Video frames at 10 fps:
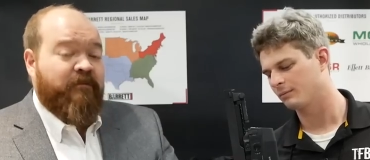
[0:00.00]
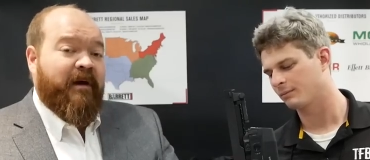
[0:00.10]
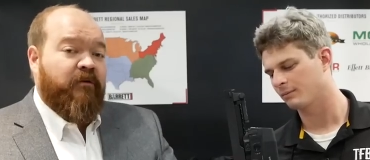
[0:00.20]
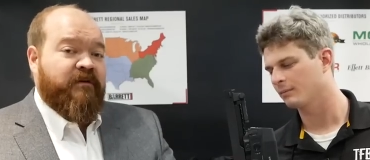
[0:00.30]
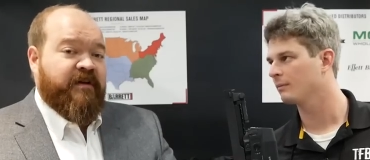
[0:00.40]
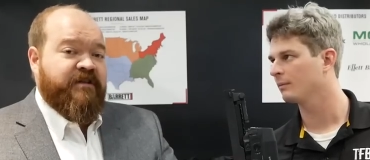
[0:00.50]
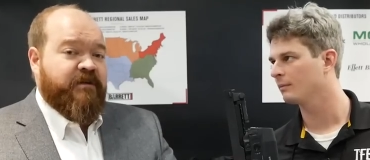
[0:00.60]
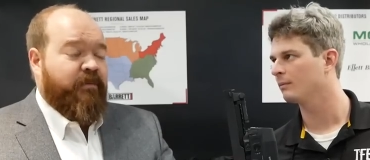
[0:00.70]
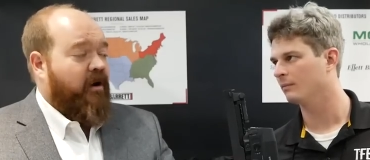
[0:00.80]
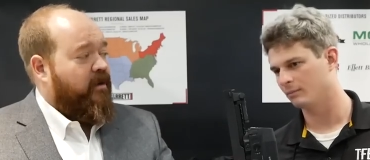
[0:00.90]
Speaker 1: belt
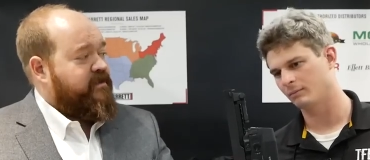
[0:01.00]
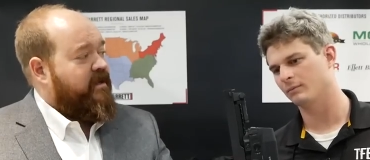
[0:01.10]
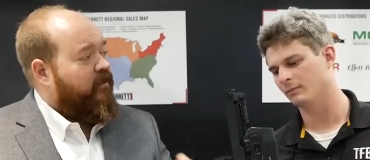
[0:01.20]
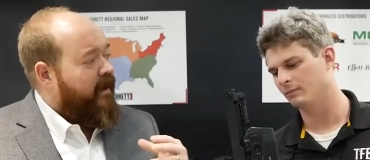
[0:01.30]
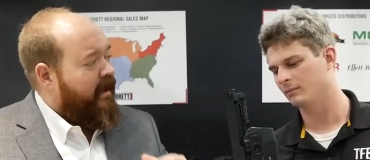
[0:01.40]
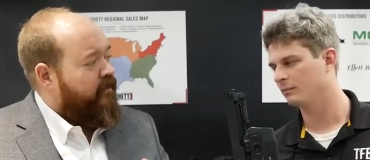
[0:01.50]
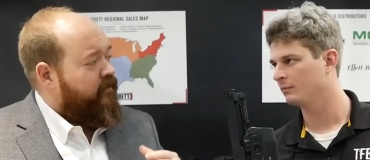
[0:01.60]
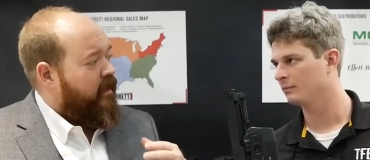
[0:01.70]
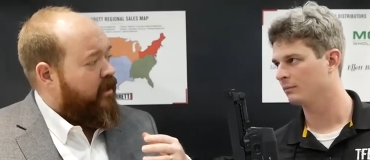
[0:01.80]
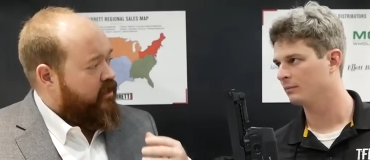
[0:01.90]
retention paws, it
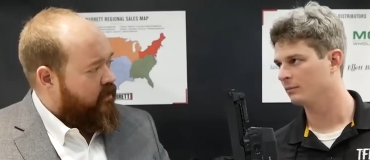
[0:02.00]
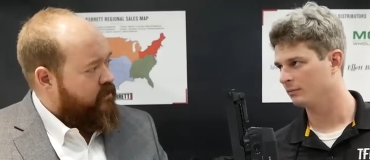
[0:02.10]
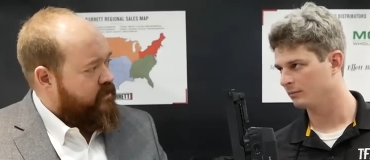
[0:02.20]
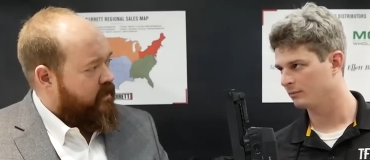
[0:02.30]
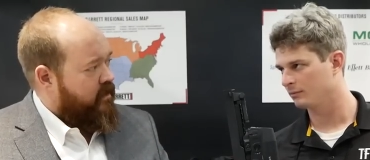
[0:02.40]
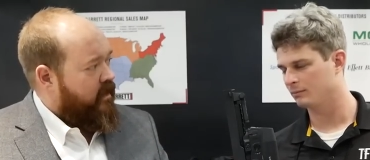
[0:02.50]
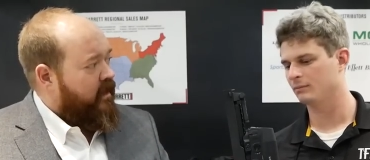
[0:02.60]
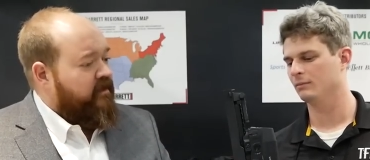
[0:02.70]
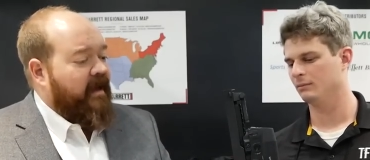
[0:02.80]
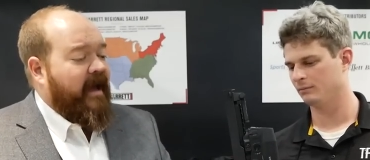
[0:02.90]
allows a user
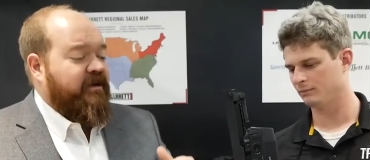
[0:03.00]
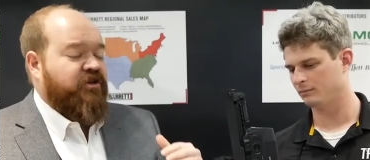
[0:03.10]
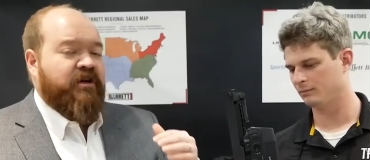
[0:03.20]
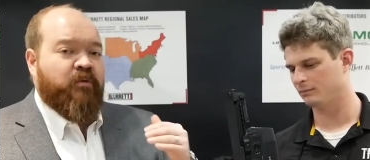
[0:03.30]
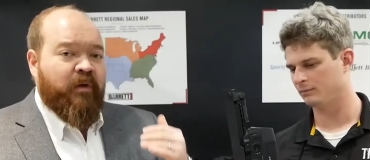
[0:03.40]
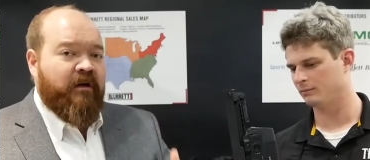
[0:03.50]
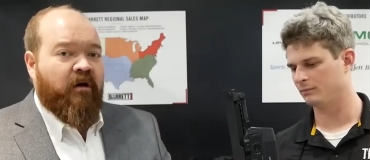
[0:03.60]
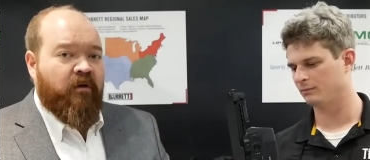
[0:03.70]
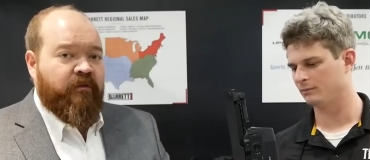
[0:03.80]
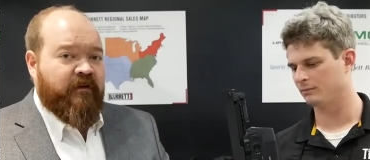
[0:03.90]
to actually
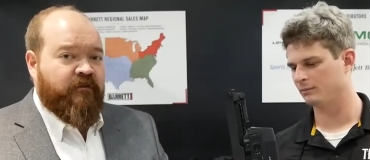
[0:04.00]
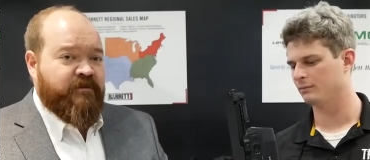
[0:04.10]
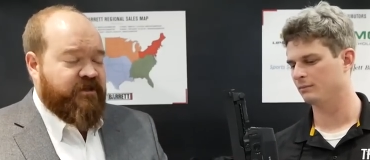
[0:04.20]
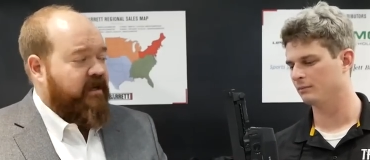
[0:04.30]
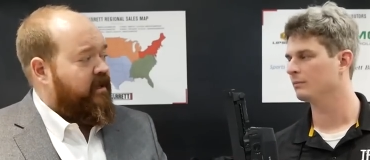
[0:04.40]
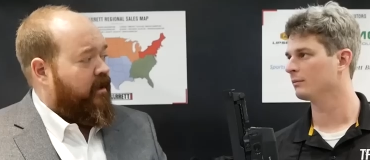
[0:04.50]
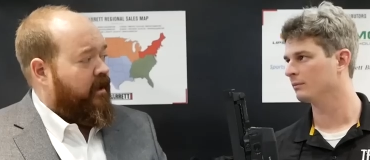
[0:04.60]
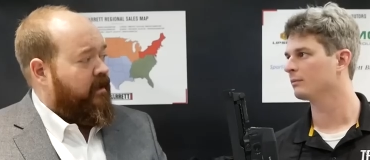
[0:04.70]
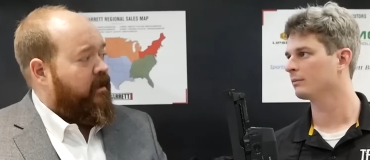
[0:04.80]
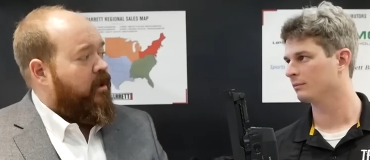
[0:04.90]
reload this machine
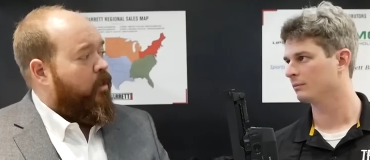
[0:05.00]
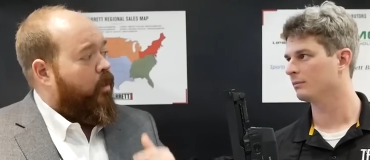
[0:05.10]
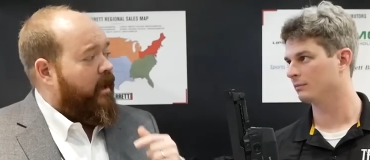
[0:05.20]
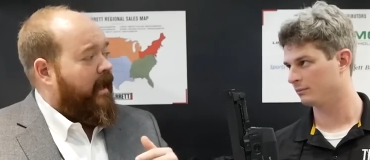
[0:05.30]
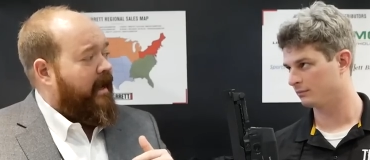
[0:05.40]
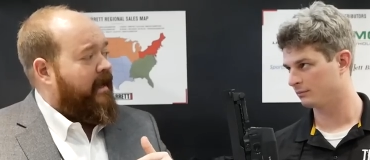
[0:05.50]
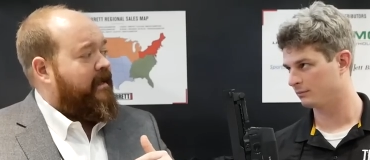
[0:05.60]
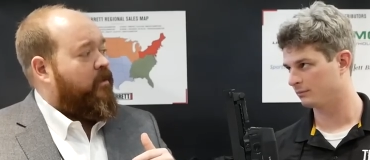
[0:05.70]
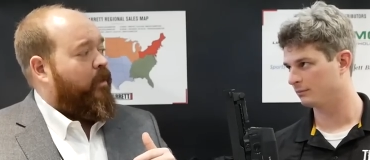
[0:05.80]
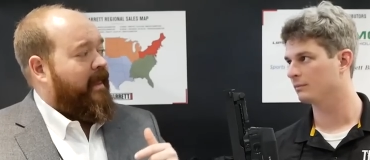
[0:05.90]
gun
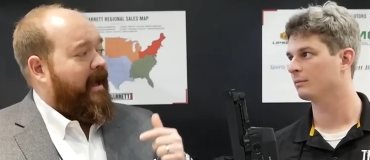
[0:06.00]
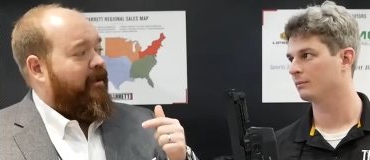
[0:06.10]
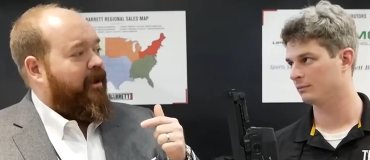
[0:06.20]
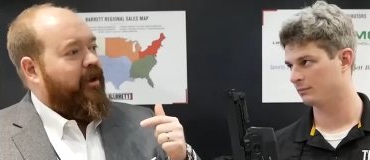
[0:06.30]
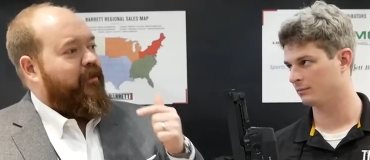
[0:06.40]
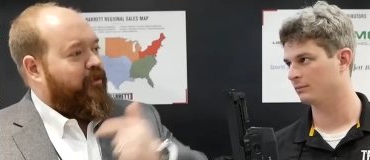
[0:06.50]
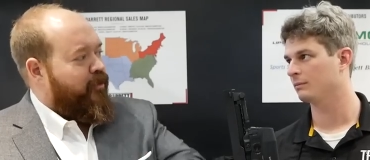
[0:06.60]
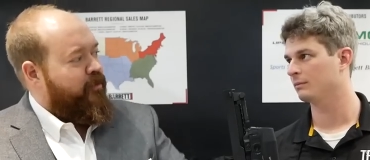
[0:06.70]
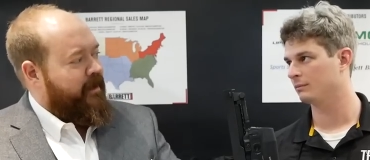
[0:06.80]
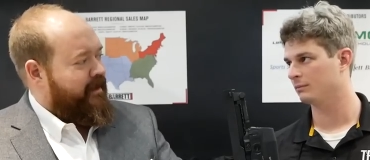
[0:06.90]
one-handed without another
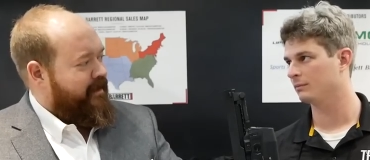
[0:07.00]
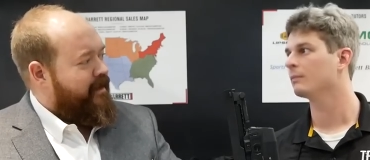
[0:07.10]
crewman,